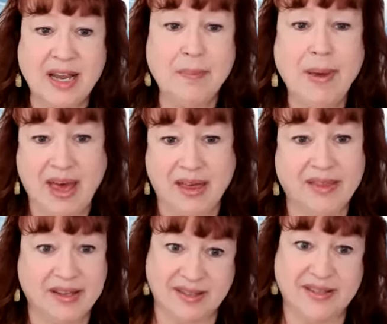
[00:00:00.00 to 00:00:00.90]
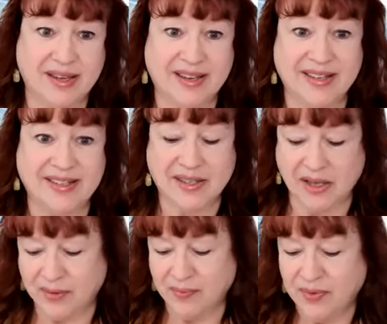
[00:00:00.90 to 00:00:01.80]
empath is a psychic
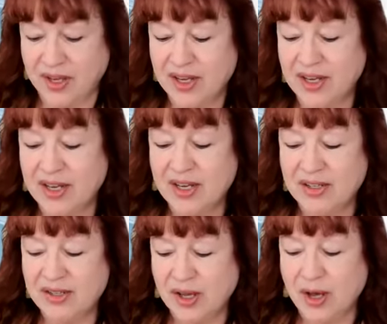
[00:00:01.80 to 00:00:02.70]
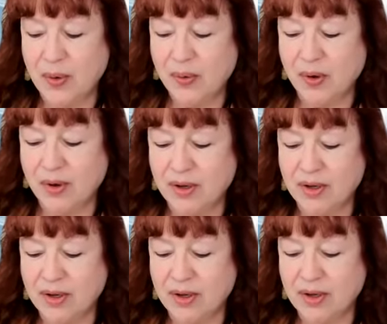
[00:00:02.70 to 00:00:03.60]
skill. So
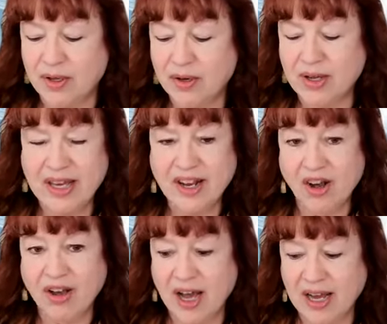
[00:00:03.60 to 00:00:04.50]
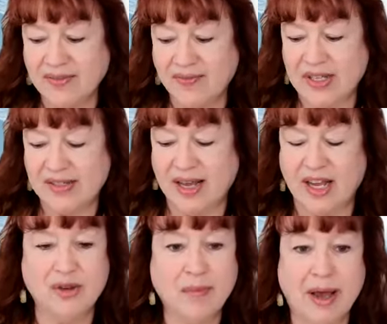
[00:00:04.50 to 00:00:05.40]
you can get all kinds of
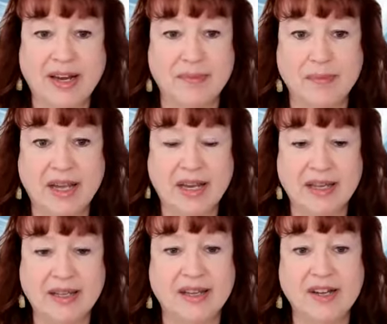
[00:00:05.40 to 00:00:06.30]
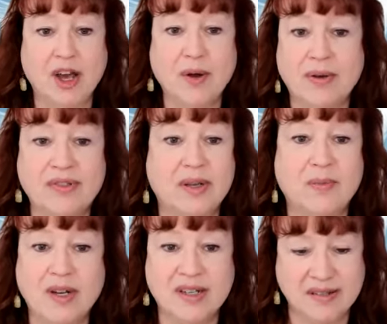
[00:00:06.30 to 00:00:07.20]
insight. You might immediately know if
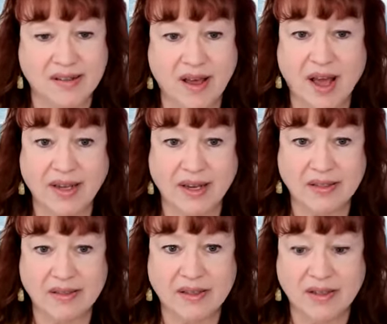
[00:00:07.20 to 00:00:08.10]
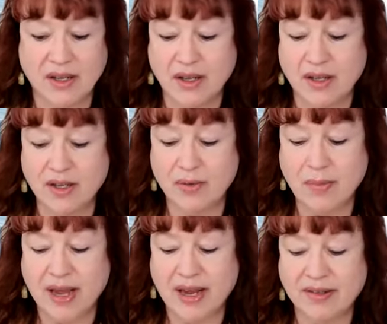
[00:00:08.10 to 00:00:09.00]
someone is lying. You
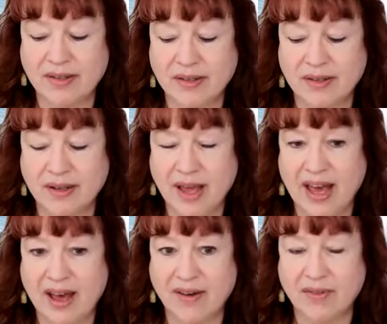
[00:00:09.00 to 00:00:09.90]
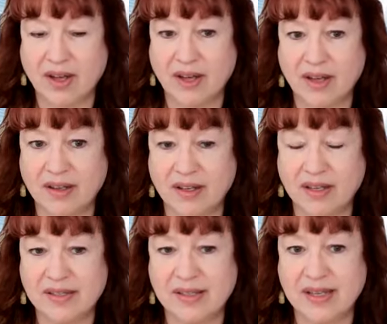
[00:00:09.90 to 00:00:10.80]
might have a
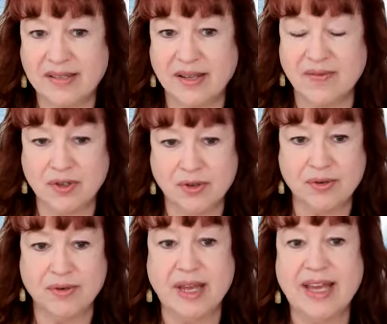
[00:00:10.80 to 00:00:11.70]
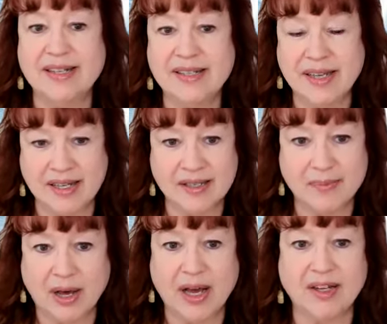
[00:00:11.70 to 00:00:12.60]
sense of the true intent
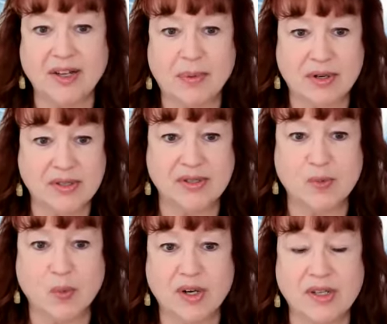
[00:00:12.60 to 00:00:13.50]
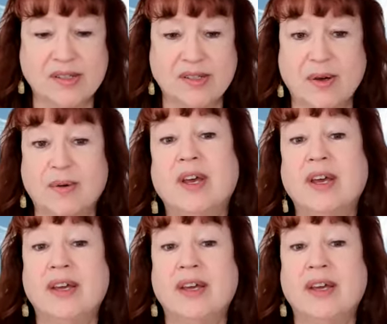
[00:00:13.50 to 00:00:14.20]
behind a person's words. So